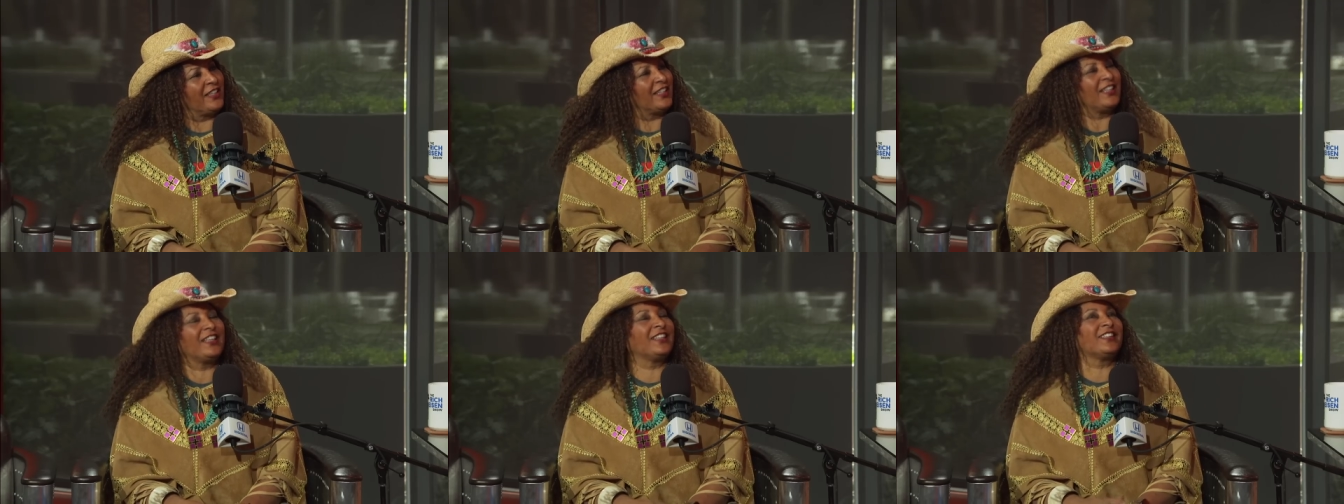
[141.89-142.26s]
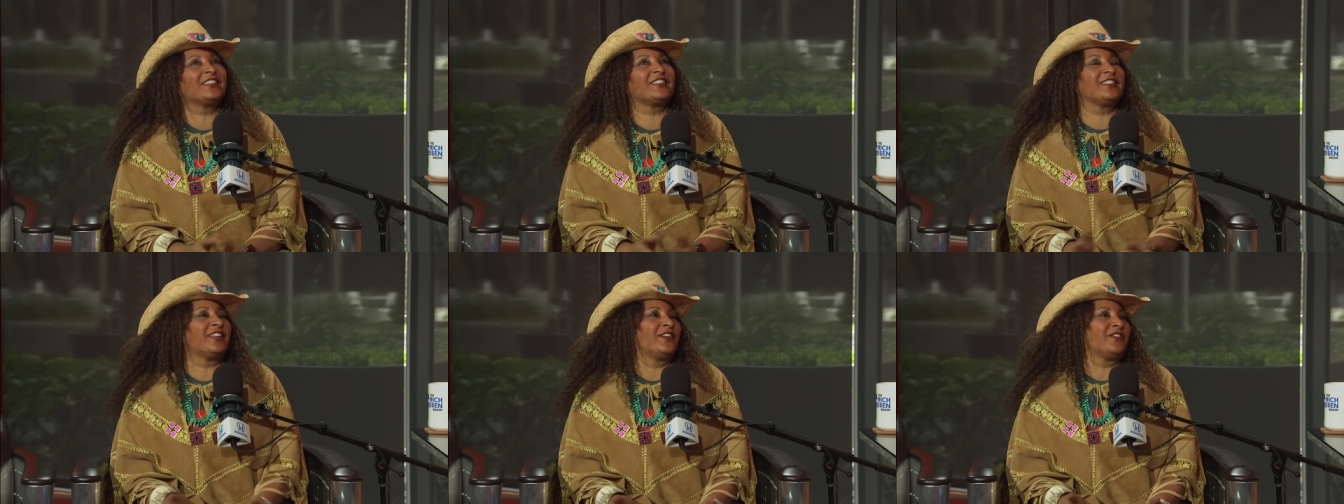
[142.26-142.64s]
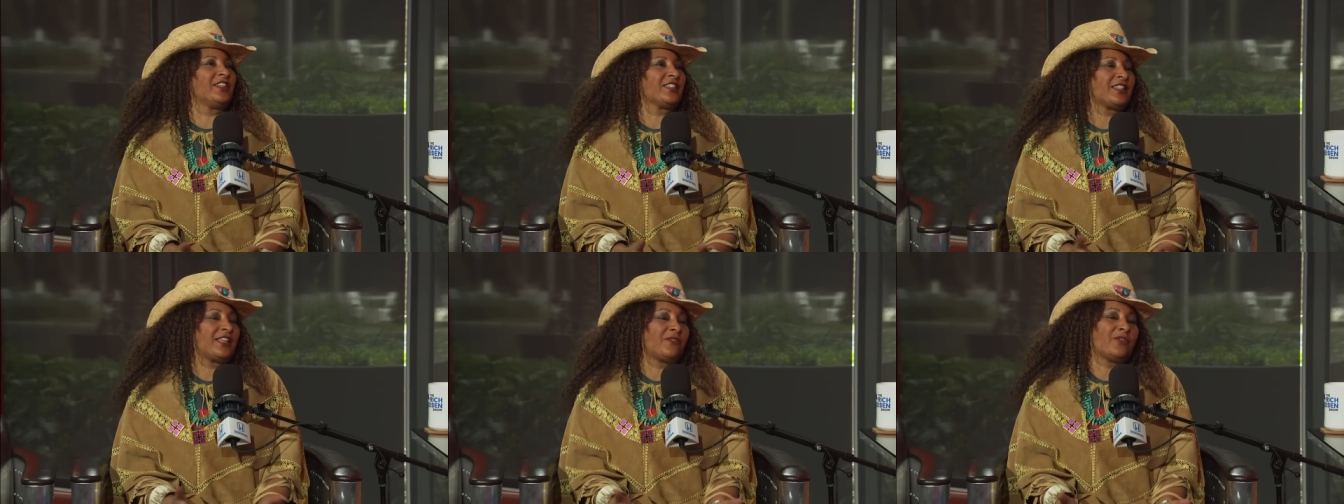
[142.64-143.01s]
And, and just loved
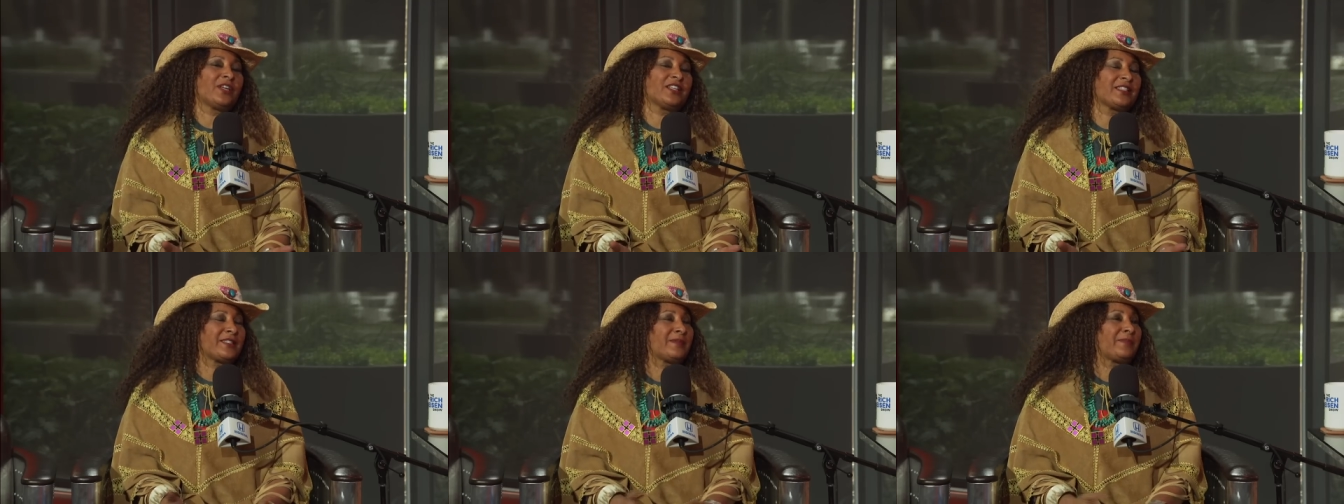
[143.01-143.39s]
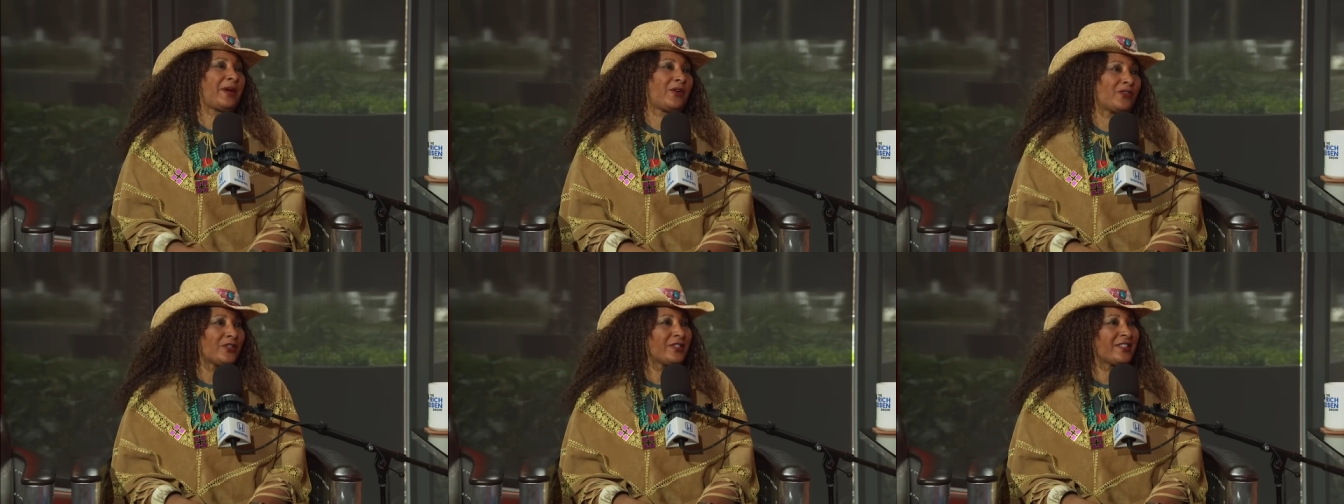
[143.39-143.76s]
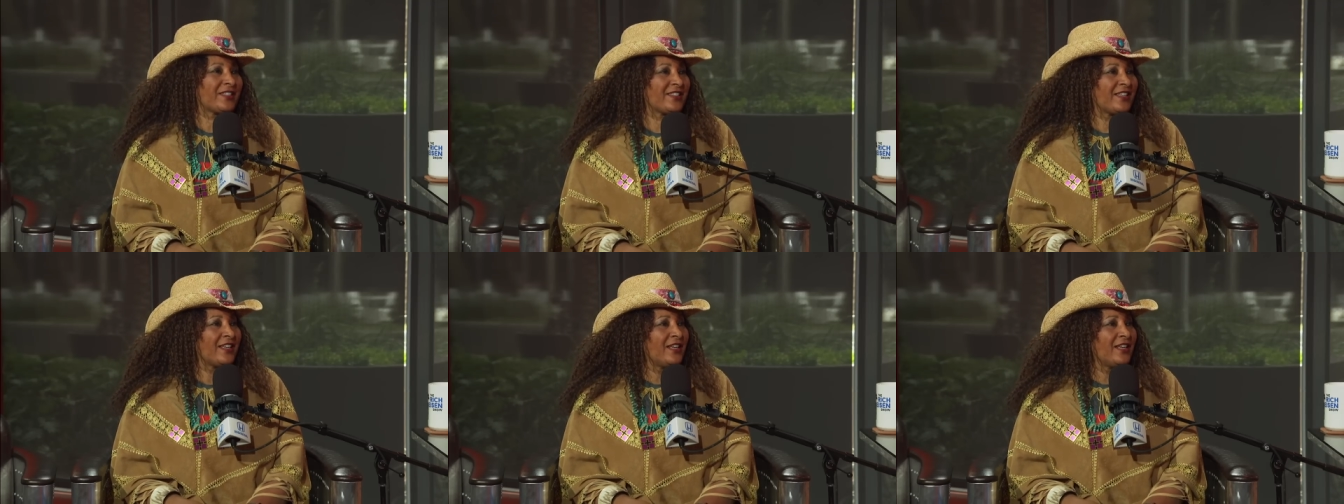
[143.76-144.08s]
it. They wanted to see my horses.